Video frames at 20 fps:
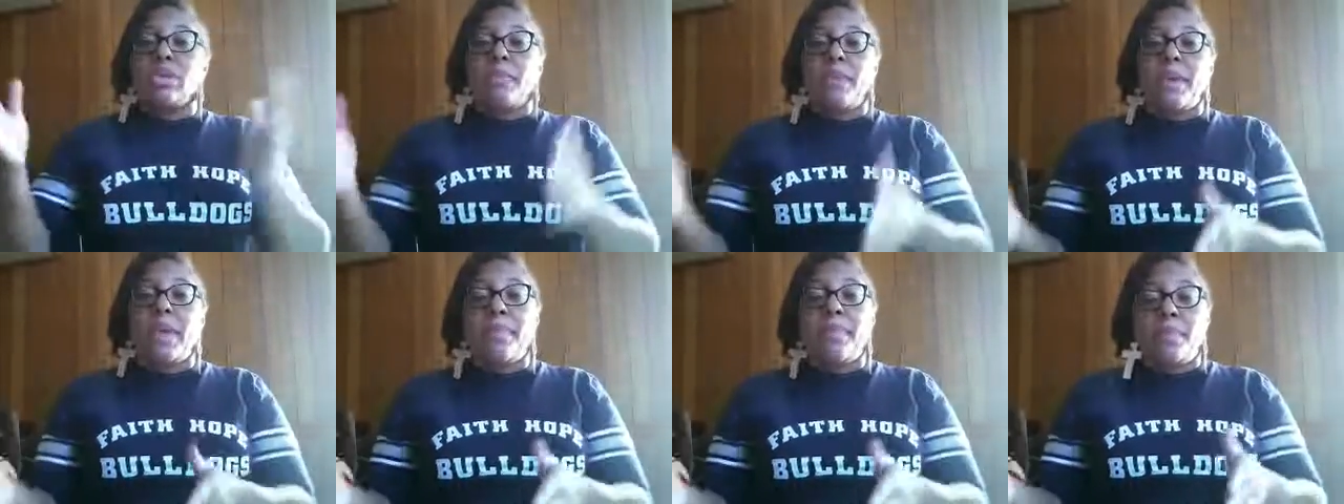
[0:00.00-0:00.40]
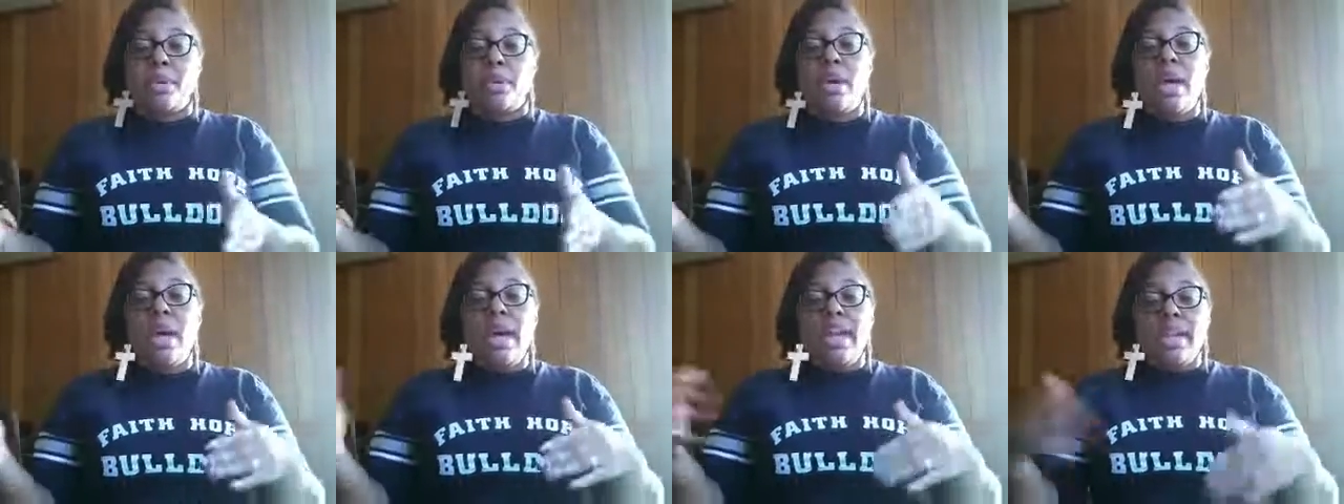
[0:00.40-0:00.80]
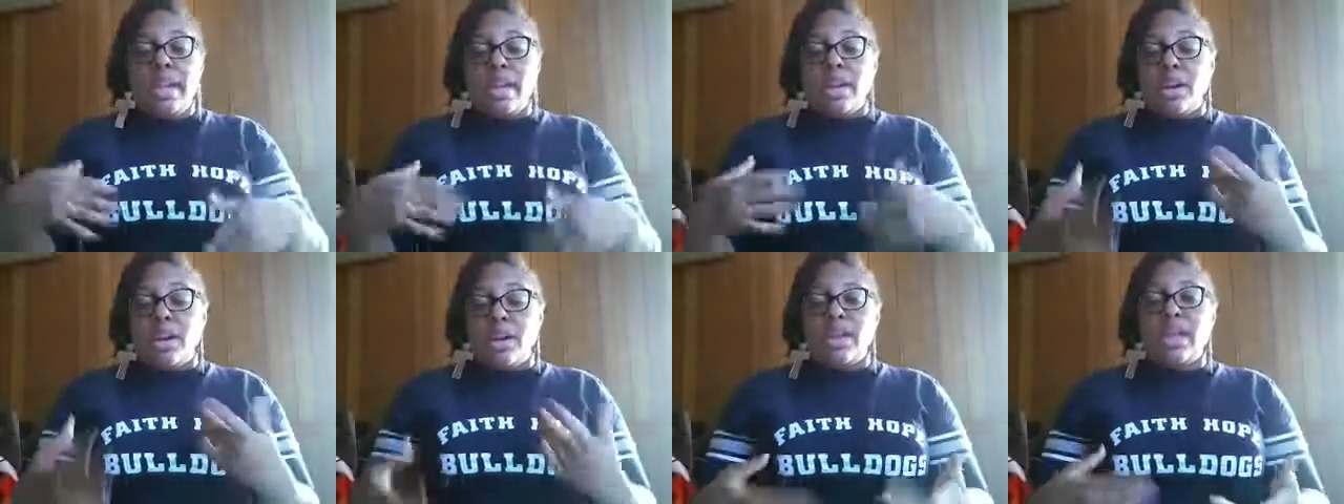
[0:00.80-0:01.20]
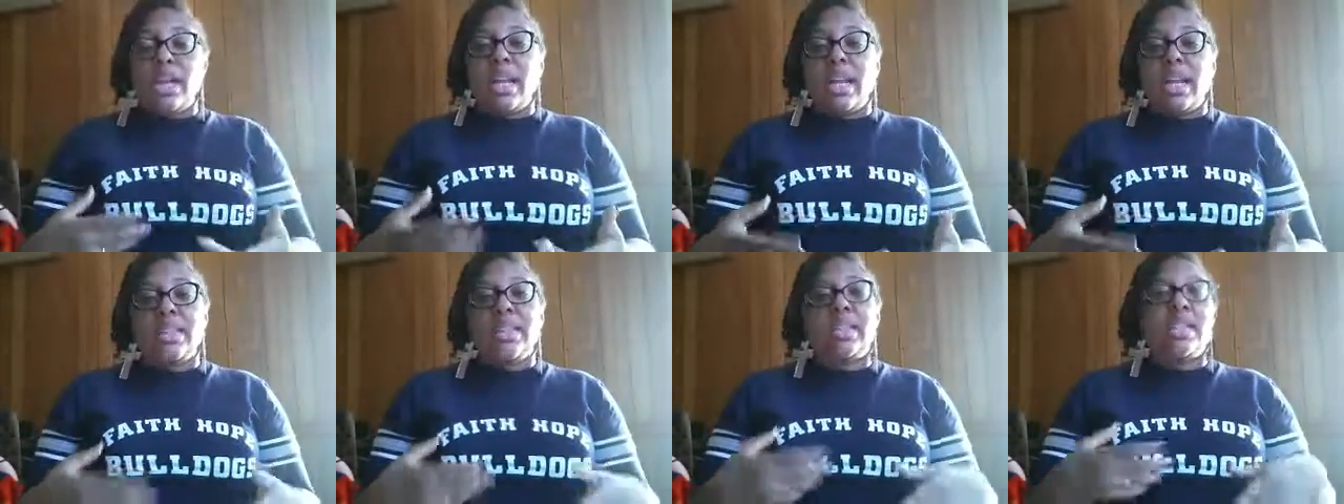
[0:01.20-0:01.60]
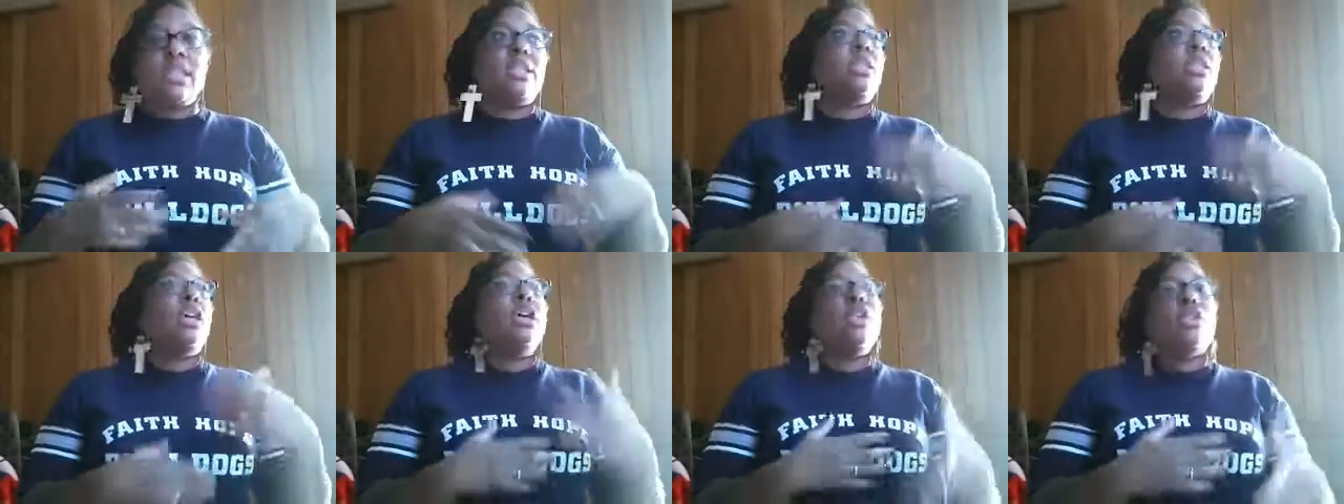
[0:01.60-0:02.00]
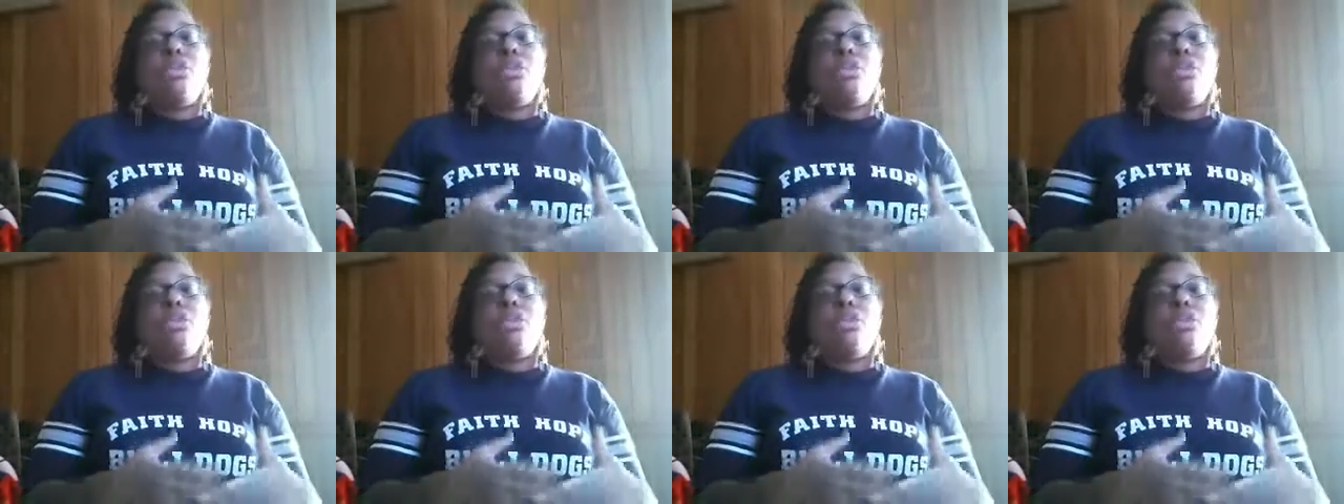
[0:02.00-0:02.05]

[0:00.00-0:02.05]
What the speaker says: The people that learn their lessons